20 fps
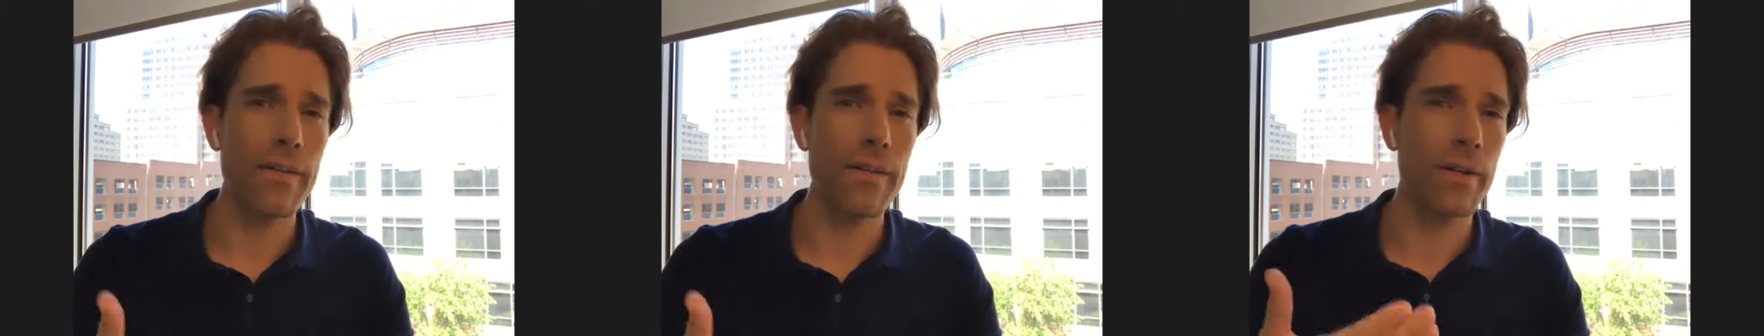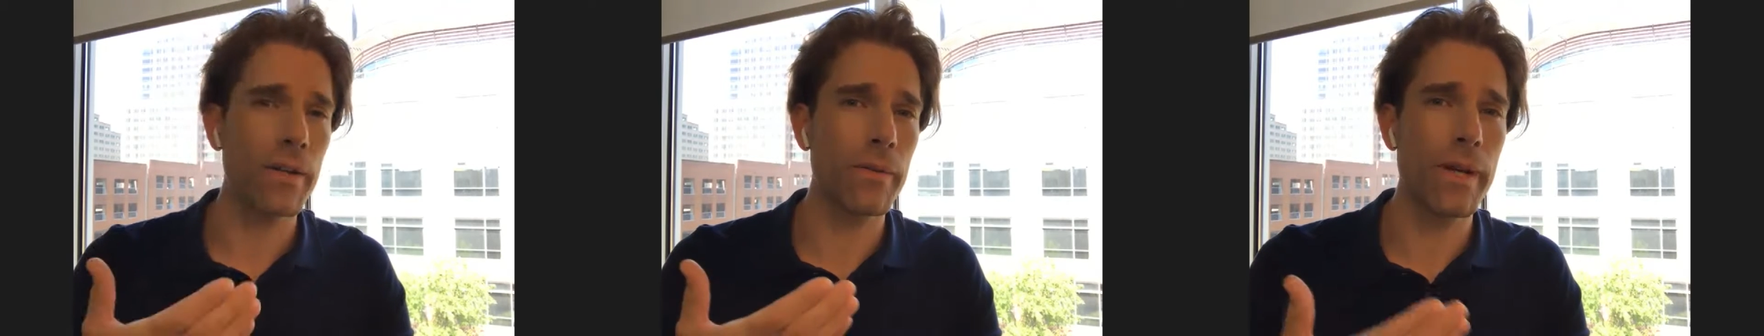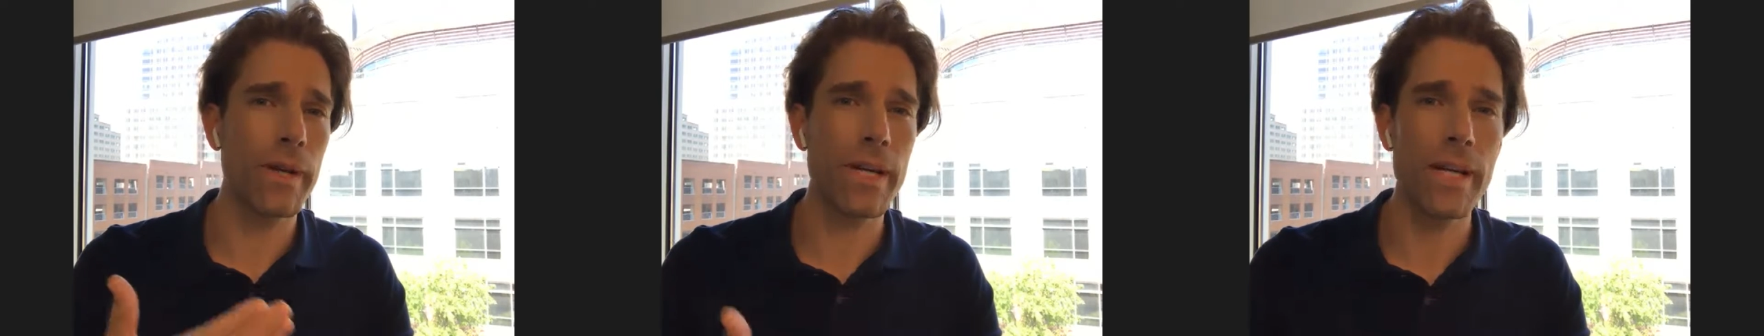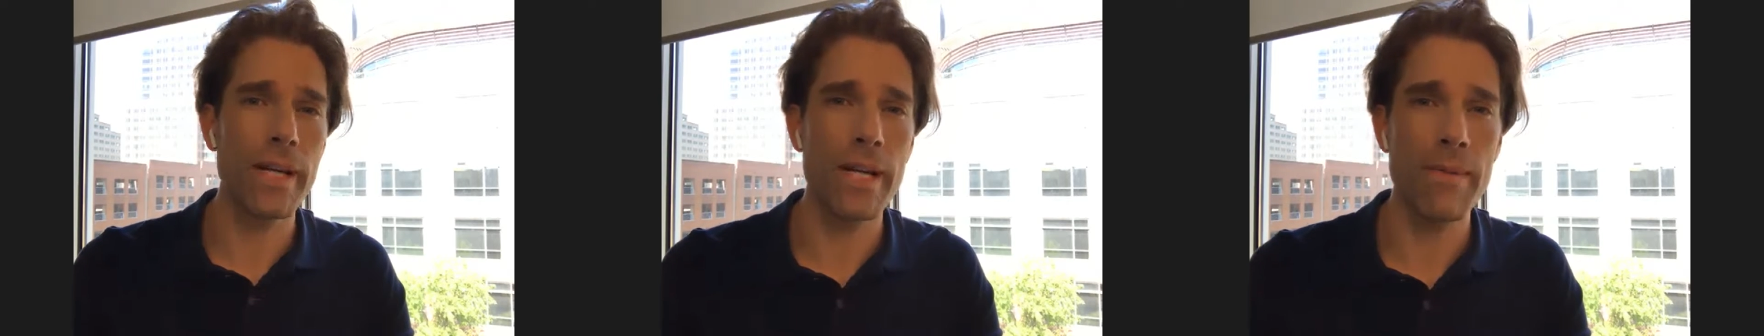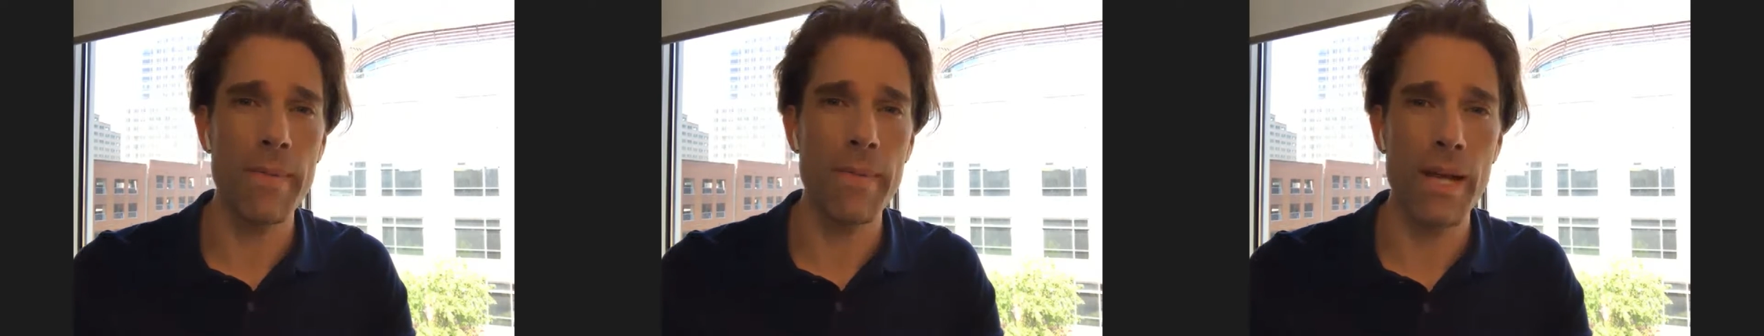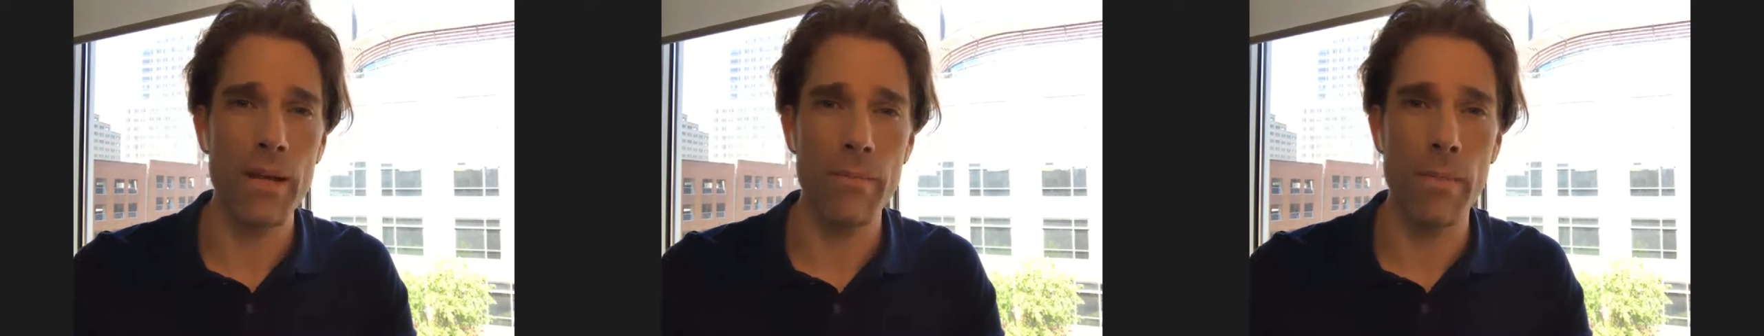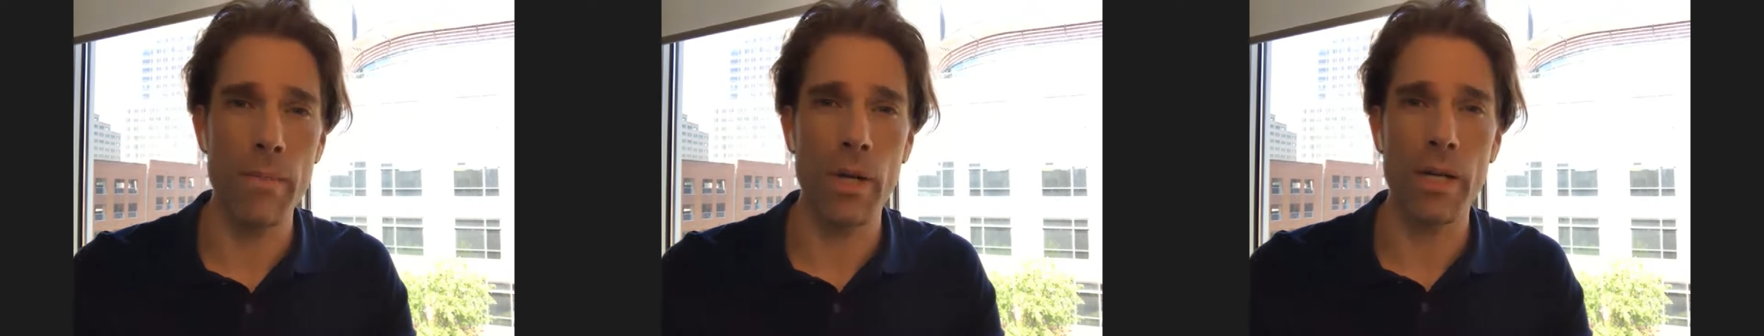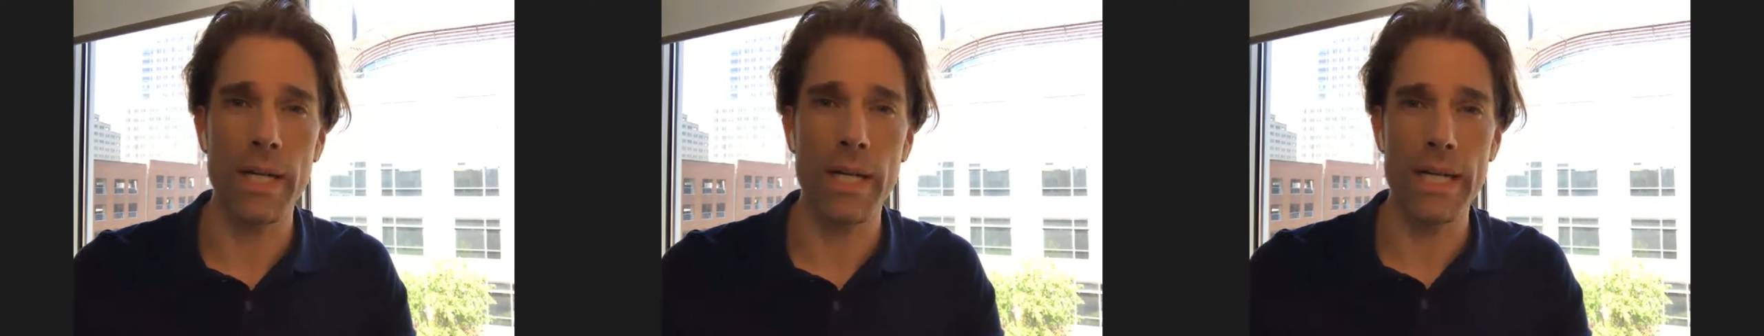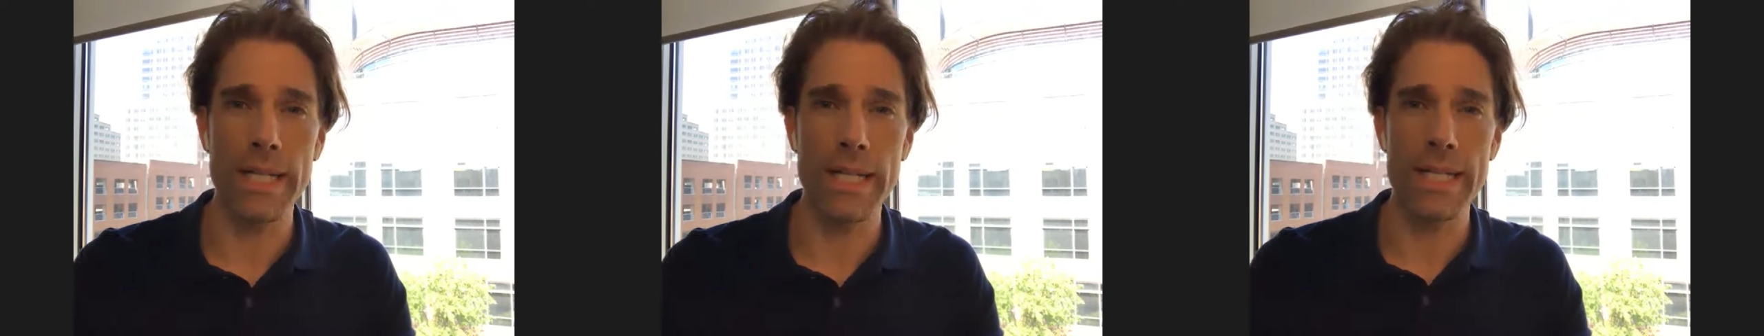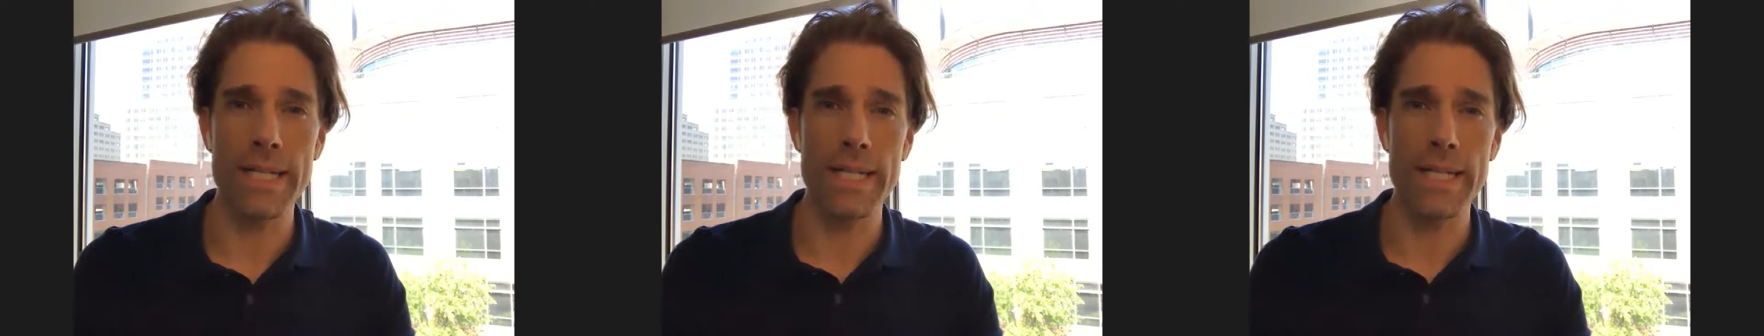have a great email
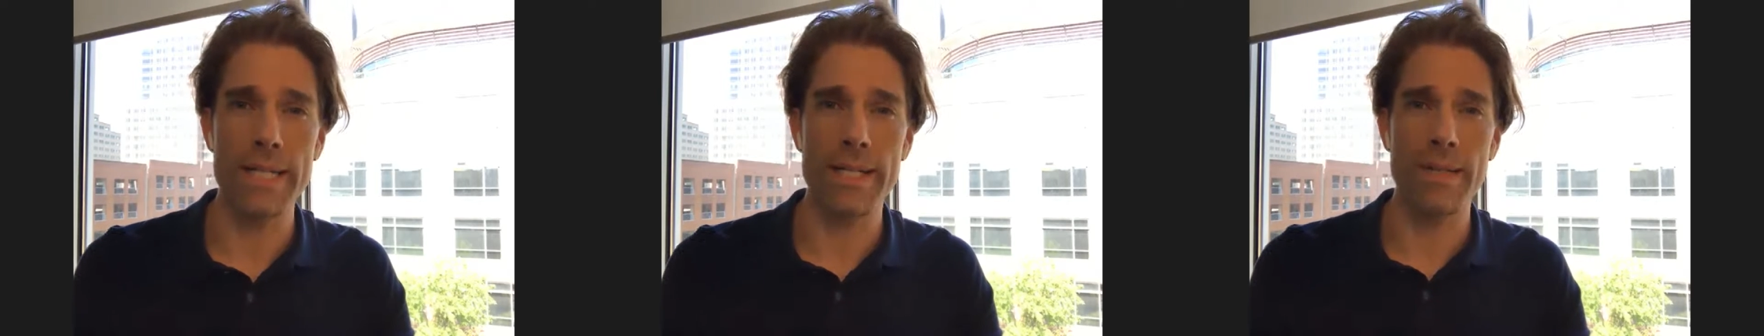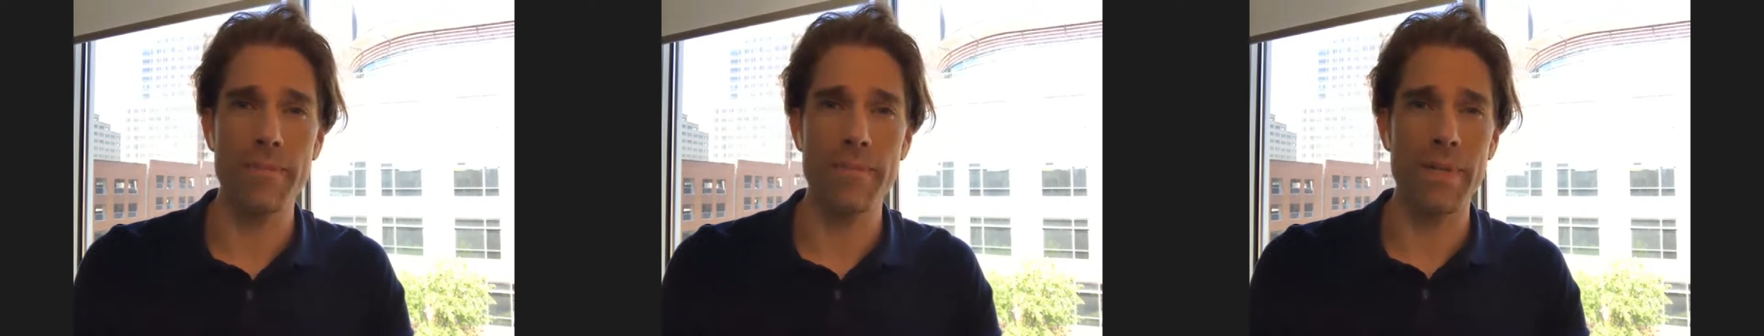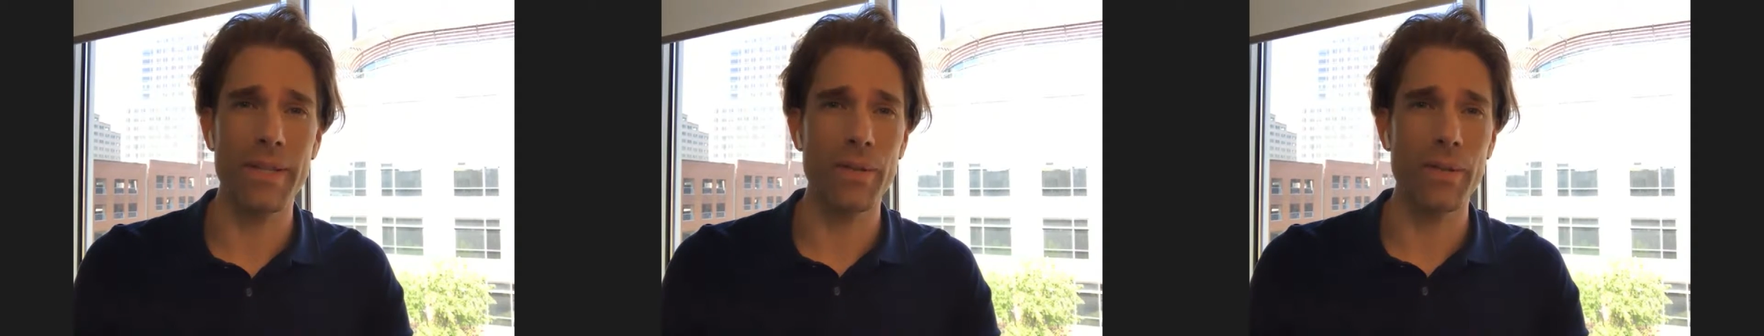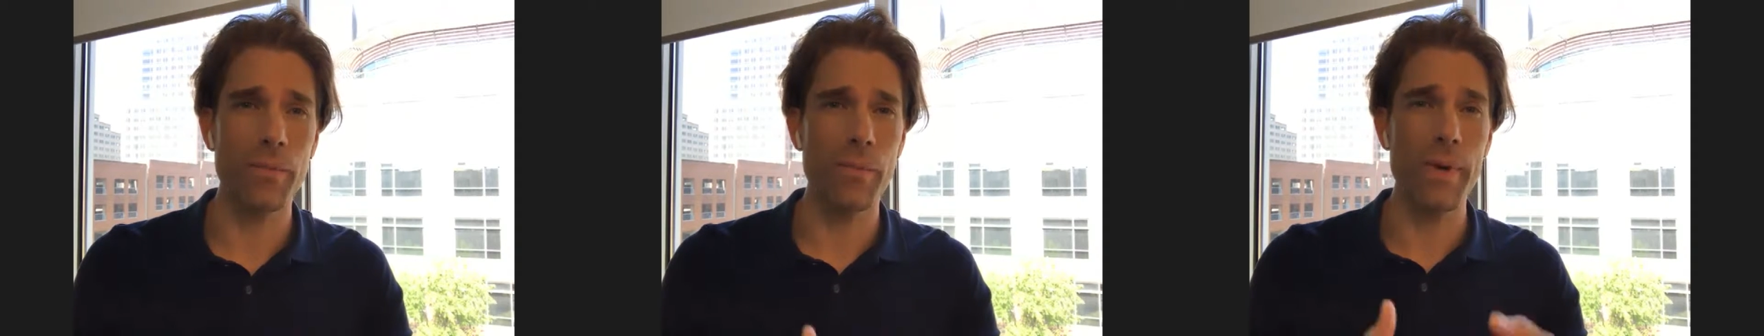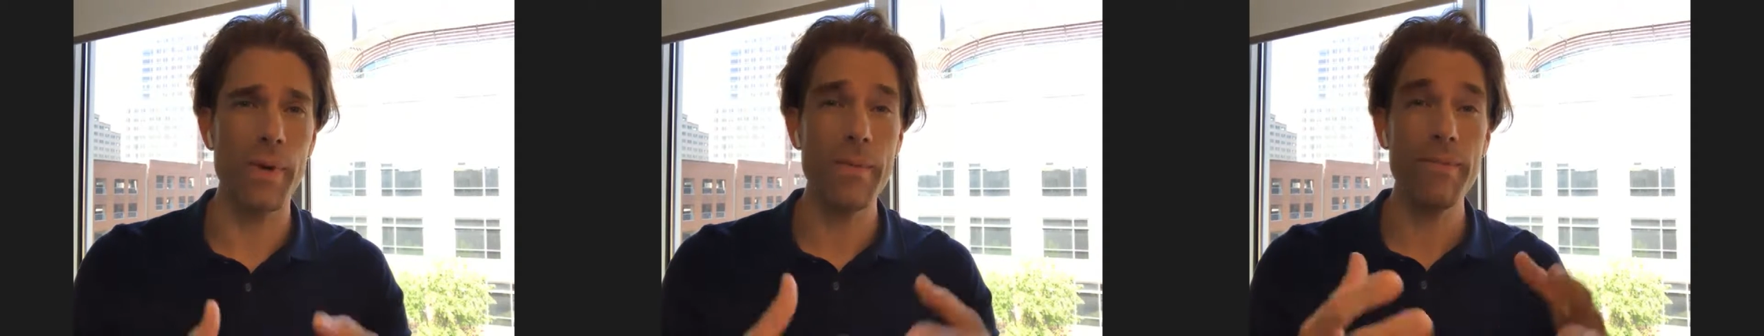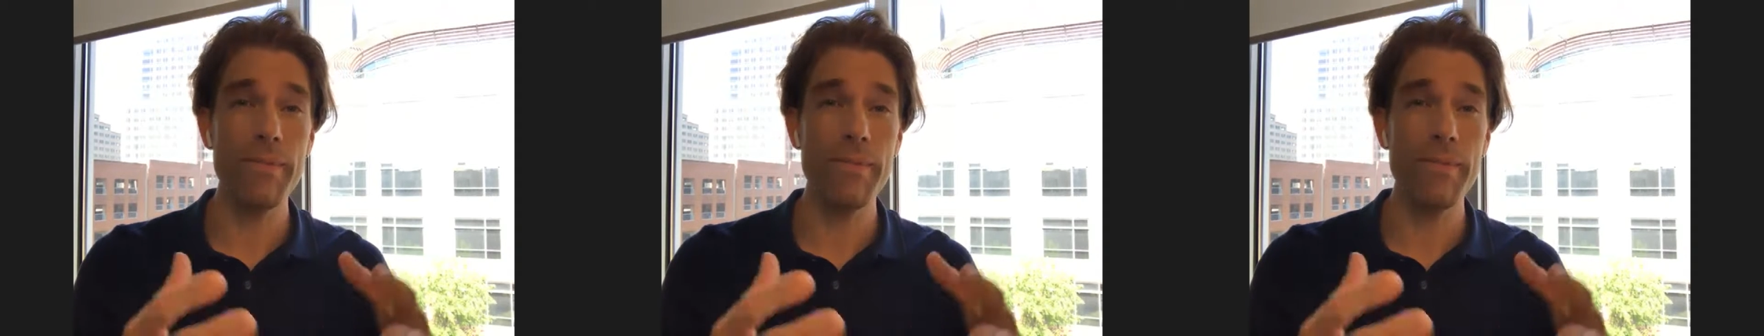marketing system, but their web